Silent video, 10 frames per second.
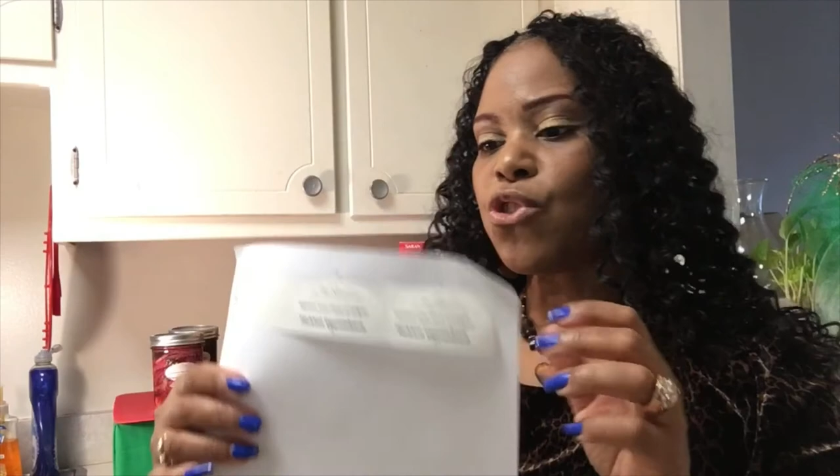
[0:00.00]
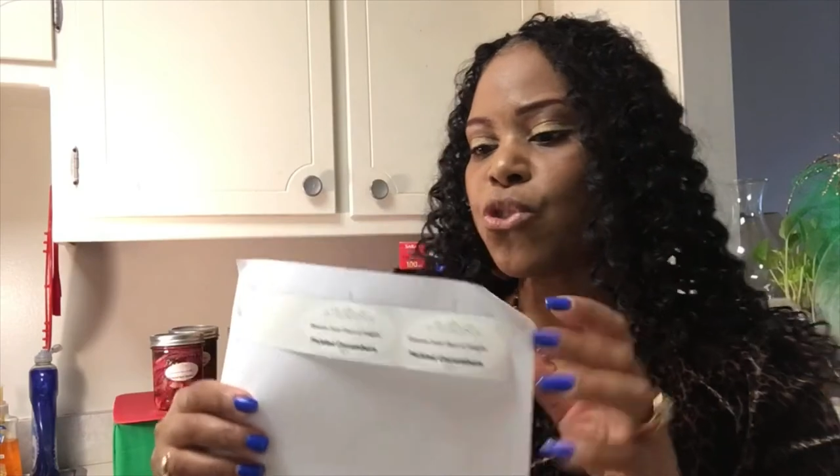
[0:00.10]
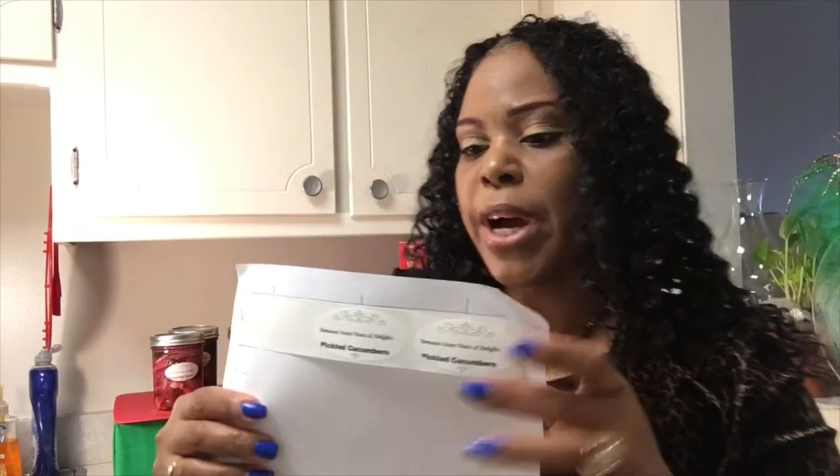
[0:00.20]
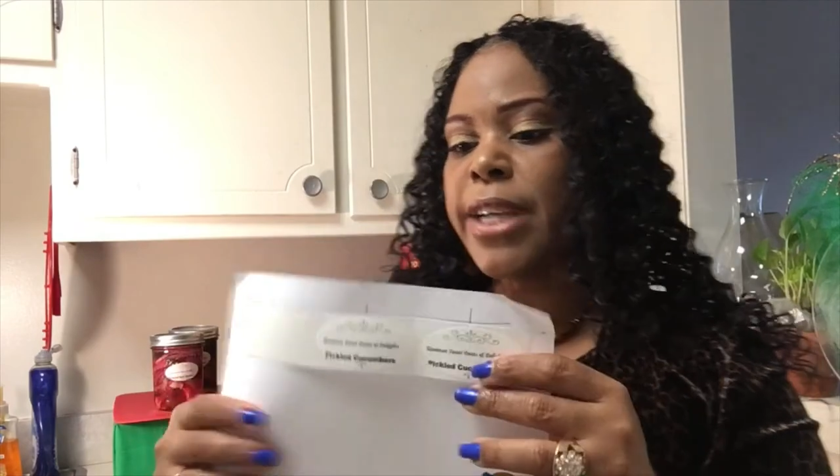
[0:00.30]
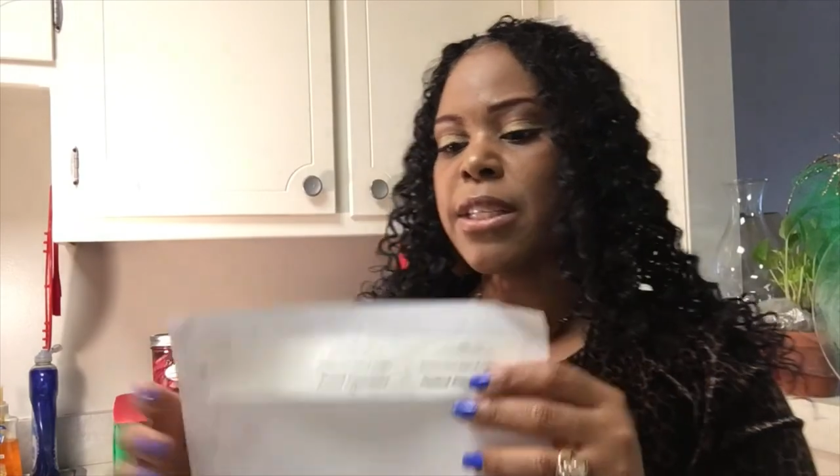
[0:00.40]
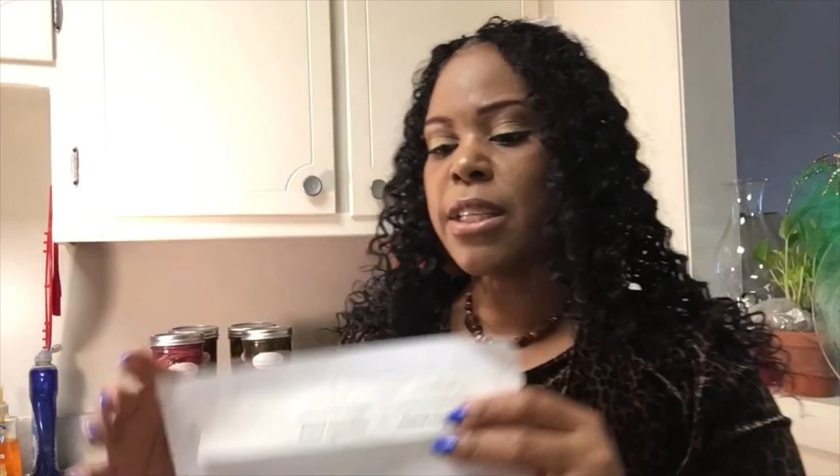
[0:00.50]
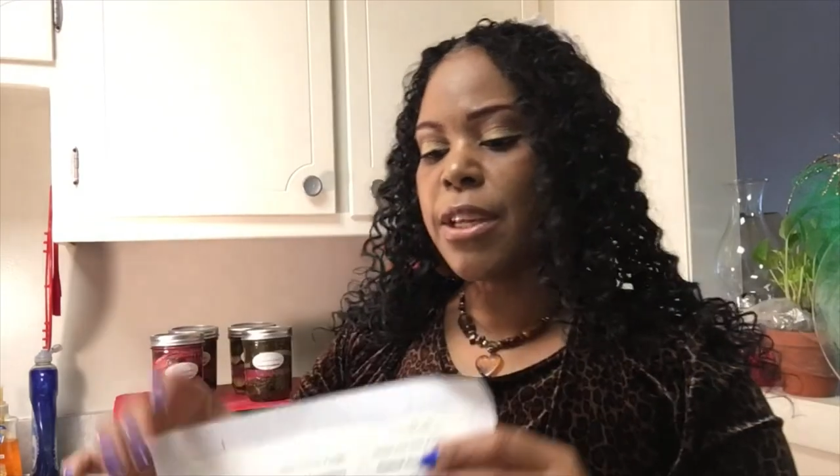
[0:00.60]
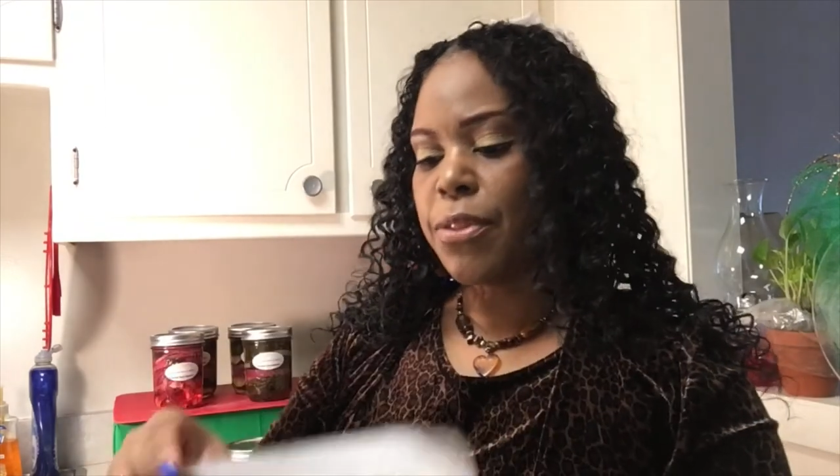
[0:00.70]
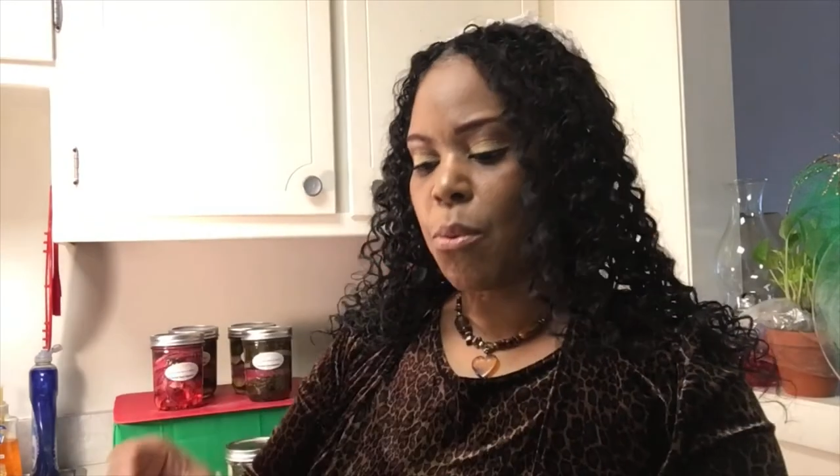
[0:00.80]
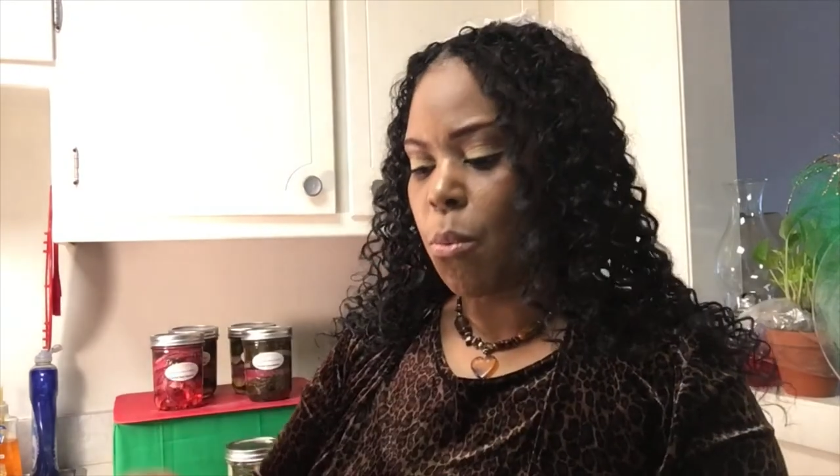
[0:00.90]
Try to
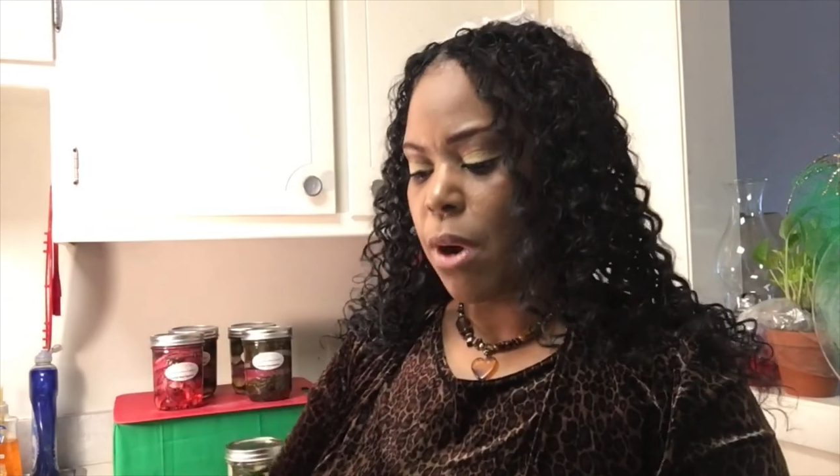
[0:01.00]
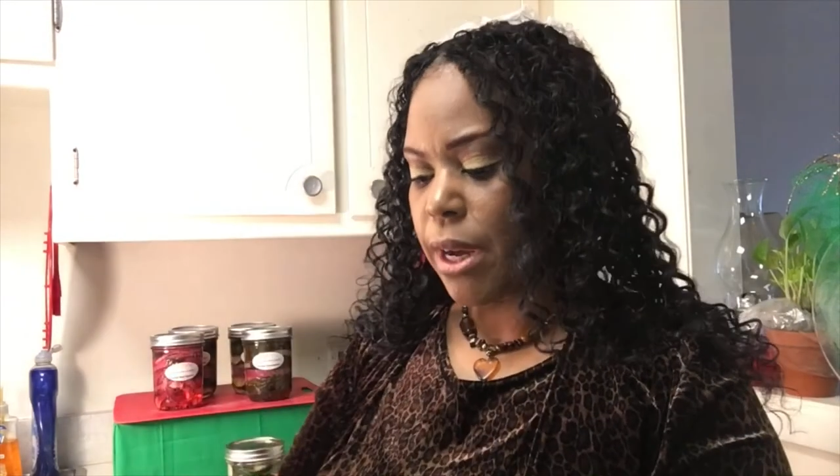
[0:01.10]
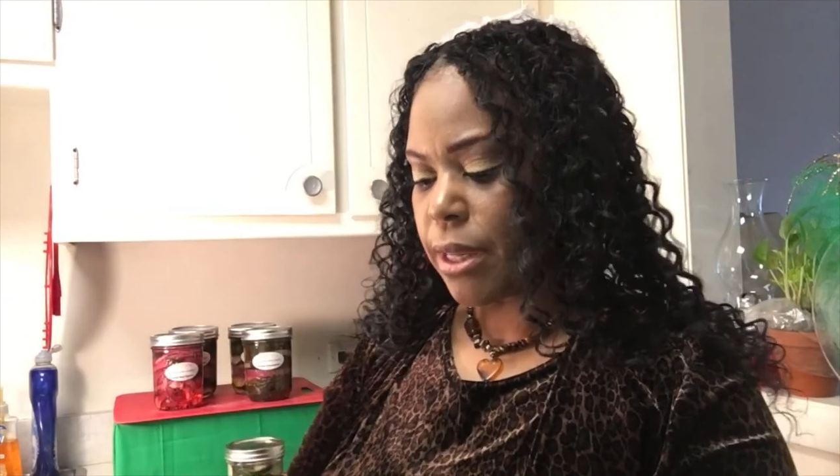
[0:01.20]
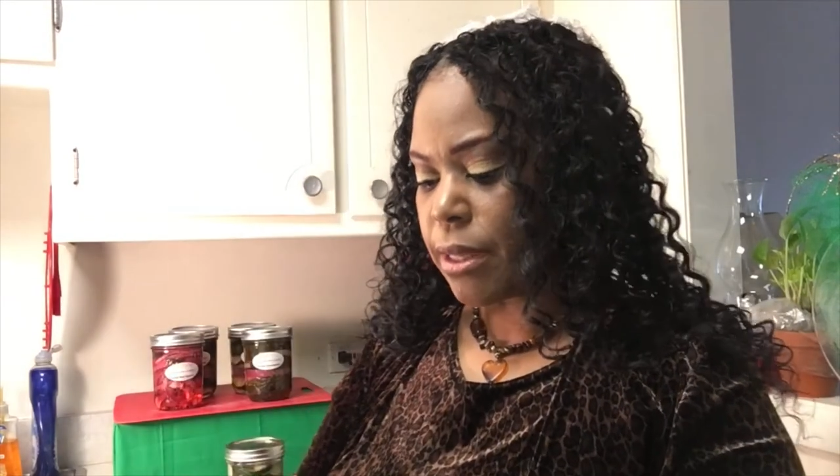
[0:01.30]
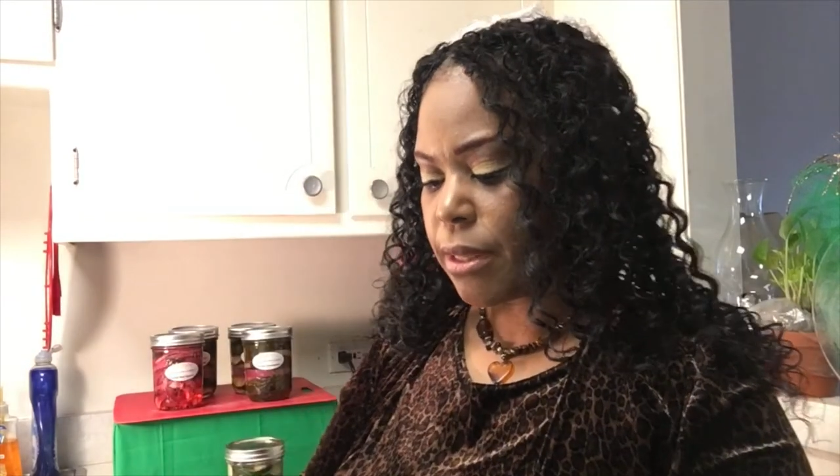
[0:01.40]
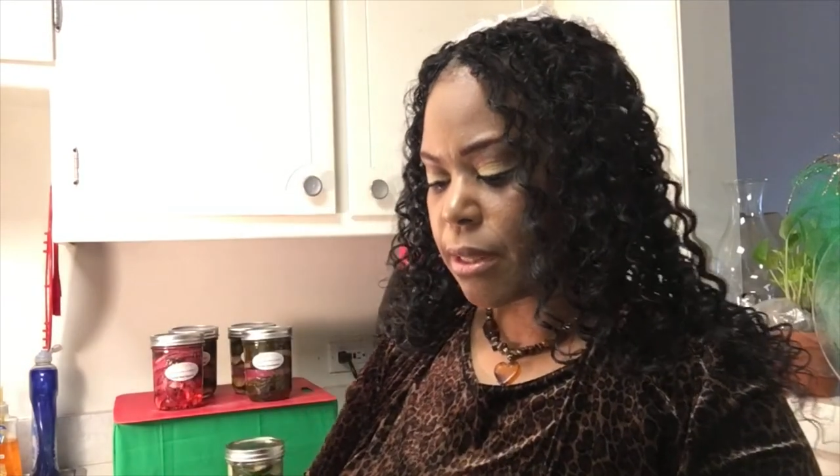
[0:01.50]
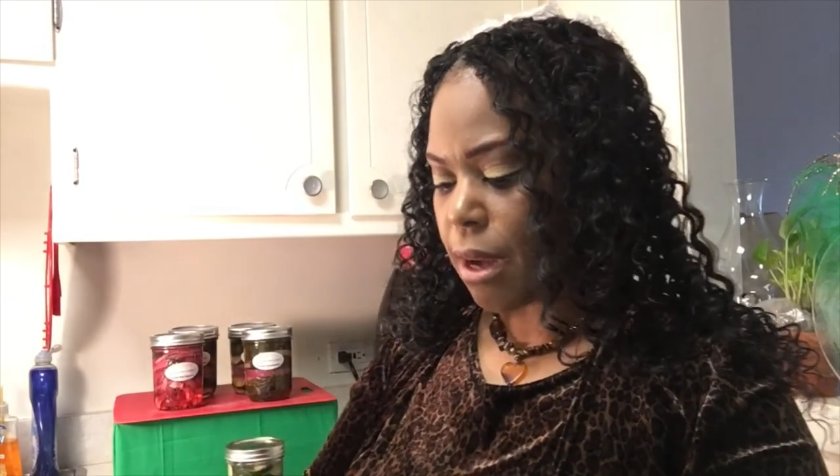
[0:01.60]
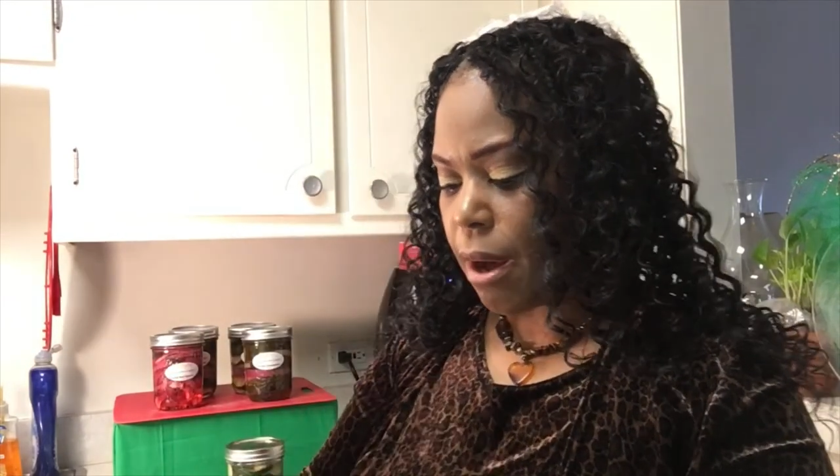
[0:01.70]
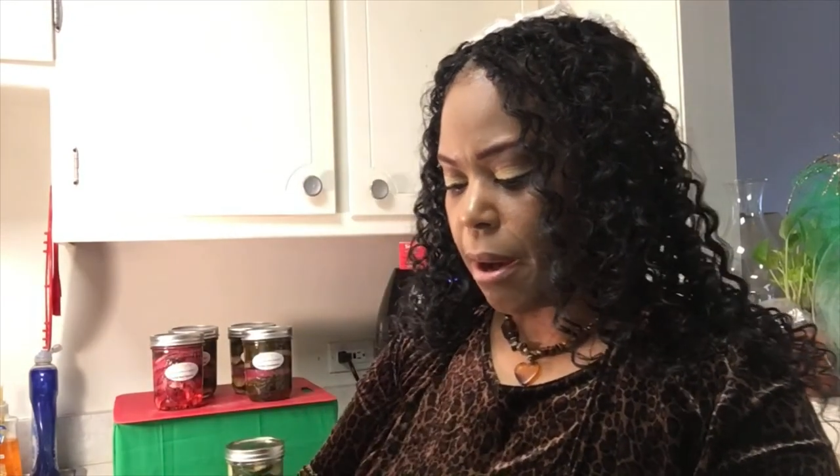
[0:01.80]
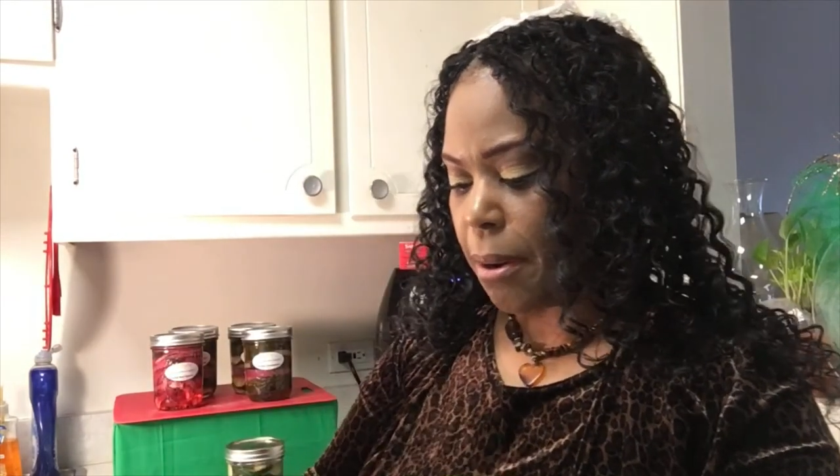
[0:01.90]
get the ones
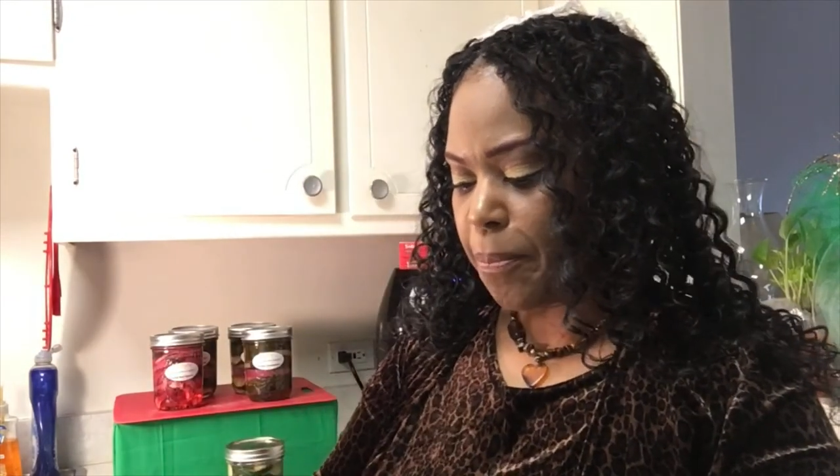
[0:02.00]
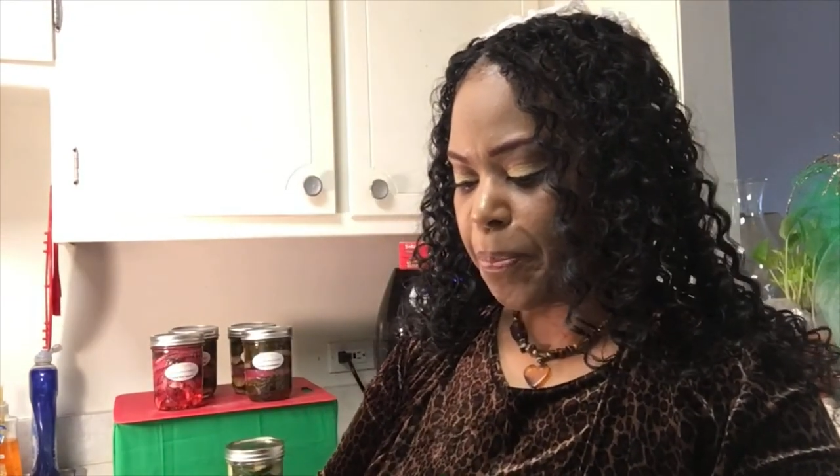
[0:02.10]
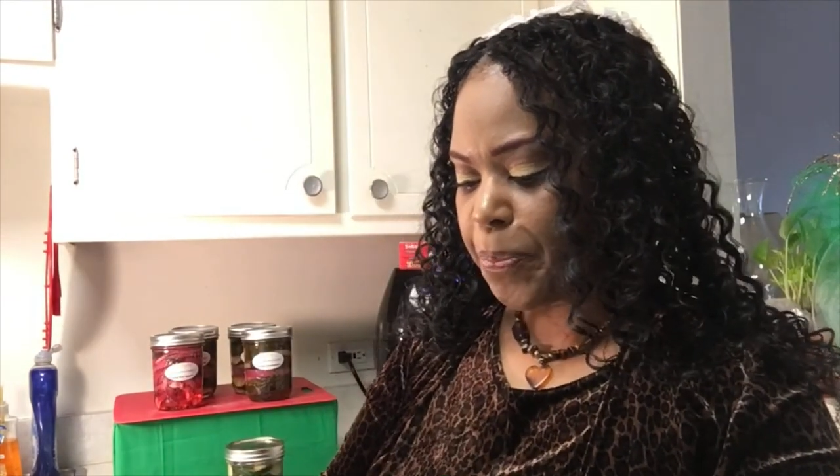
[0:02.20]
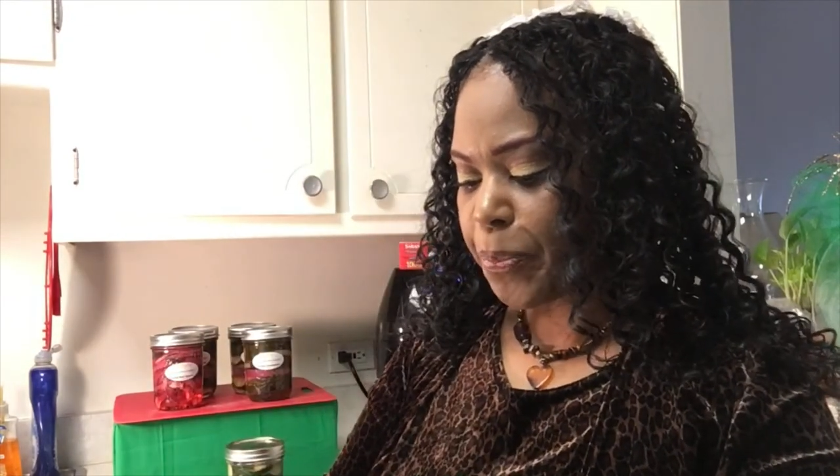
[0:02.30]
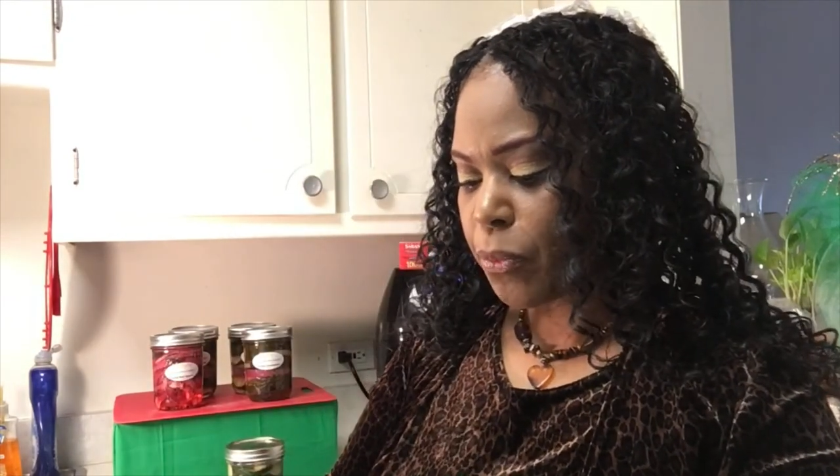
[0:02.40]
um,